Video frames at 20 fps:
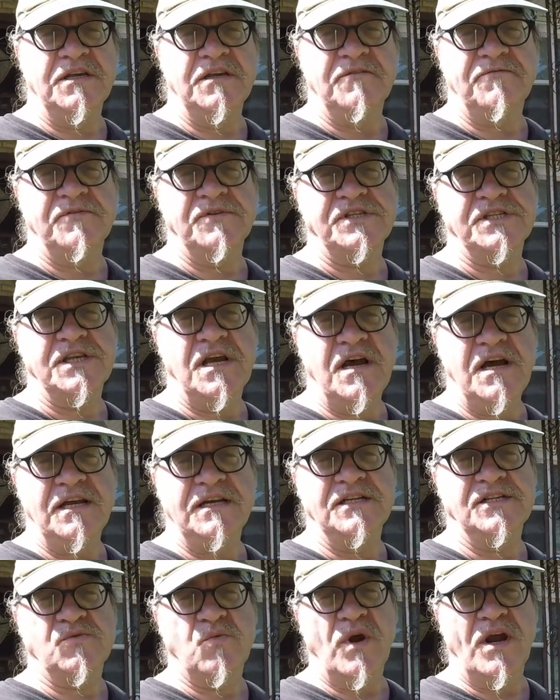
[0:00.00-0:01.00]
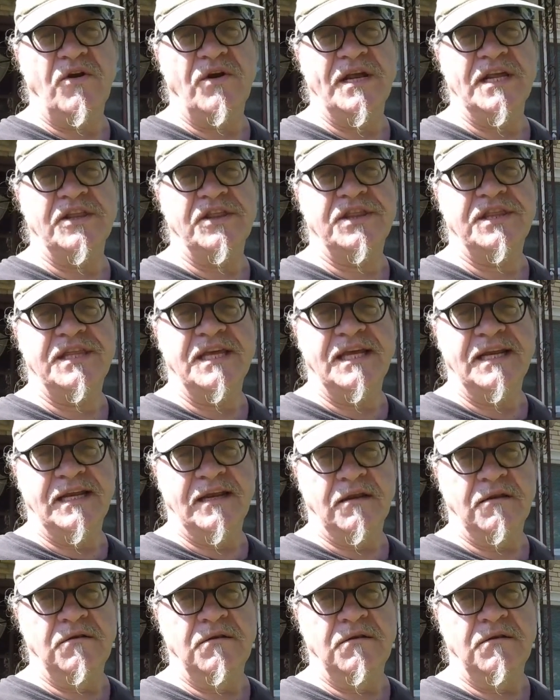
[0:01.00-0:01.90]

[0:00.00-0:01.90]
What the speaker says: Your facade is wearing thin.